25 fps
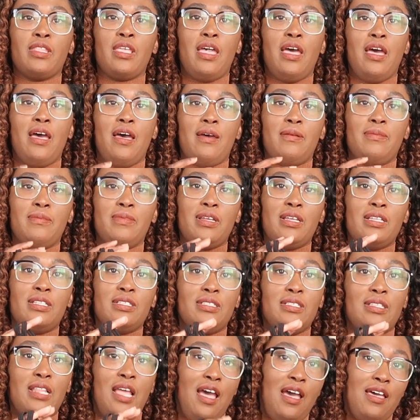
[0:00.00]

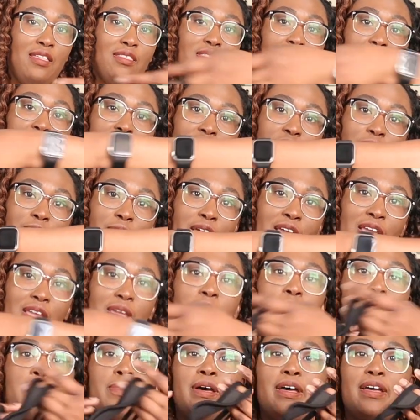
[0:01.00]
and not this
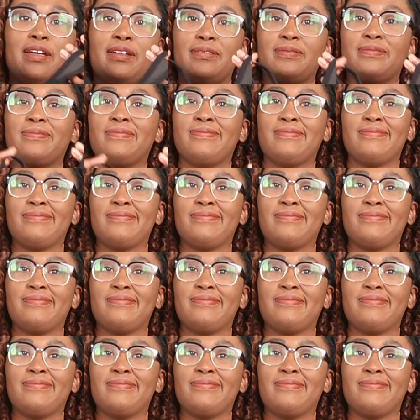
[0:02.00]
way, but